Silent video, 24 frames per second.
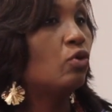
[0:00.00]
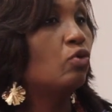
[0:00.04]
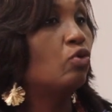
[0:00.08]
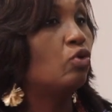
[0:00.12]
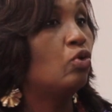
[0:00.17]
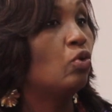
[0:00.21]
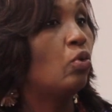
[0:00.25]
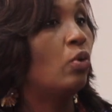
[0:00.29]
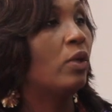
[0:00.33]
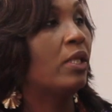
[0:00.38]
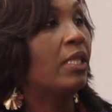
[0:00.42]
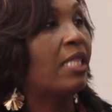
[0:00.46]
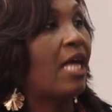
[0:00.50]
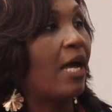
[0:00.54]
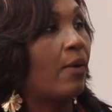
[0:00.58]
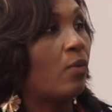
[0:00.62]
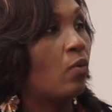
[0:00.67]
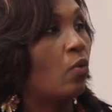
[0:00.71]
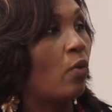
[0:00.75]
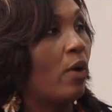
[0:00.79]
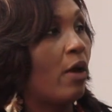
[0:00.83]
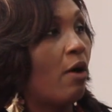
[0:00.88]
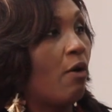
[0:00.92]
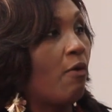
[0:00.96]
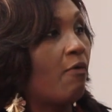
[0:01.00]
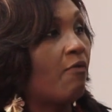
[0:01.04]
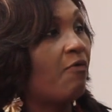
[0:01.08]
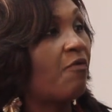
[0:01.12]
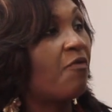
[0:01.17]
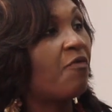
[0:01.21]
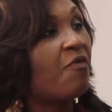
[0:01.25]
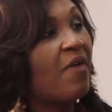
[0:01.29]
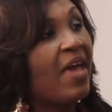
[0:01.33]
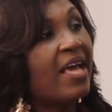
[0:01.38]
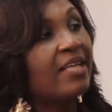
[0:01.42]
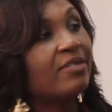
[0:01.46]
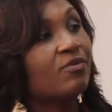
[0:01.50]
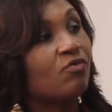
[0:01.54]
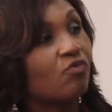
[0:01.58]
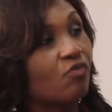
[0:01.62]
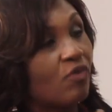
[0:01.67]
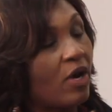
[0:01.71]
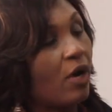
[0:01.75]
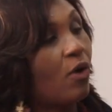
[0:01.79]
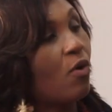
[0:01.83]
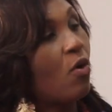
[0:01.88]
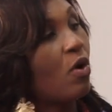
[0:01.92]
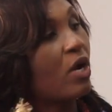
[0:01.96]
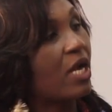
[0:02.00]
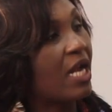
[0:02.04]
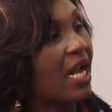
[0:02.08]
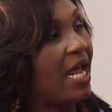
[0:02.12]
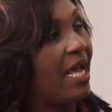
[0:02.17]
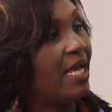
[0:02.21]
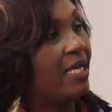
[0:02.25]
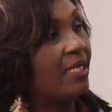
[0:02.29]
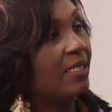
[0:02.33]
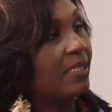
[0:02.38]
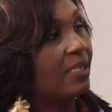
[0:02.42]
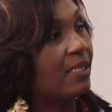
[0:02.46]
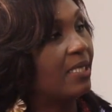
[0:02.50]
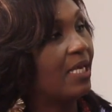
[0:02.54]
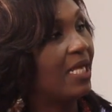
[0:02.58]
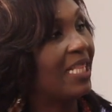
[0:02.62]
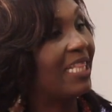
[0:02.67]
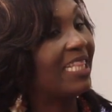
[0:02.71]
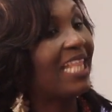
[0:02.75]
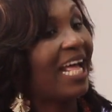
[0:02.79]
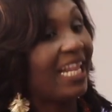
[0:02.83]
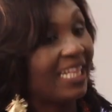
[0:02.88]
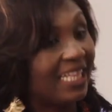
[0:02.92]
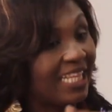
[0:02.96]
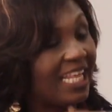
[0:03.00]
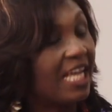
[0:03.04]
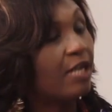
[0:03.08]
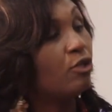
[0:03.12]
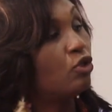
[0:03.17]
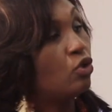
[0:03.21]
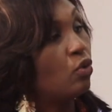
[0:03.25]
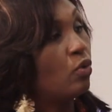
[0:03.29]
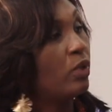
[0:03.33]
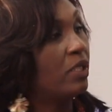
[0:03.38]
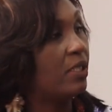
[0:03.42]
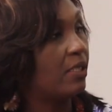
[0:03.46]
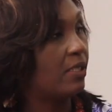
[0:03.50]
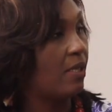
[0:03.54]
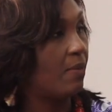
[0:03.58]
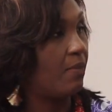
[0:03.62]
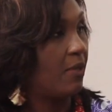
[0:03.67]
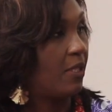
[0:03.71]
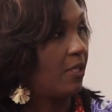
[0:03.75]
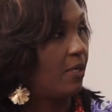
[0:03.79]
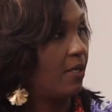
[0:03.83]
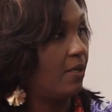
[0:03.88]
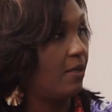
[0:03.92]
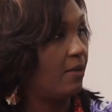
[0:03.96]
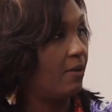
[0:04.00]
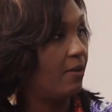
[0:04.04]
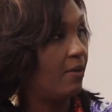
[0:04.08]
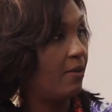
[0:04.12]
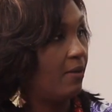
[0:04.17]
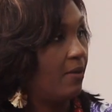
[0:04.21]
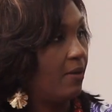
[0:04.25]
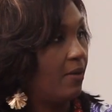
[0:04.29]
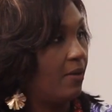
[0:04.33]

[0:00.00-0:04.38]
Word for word: do it that well, first recognize that they're doing something. Mm.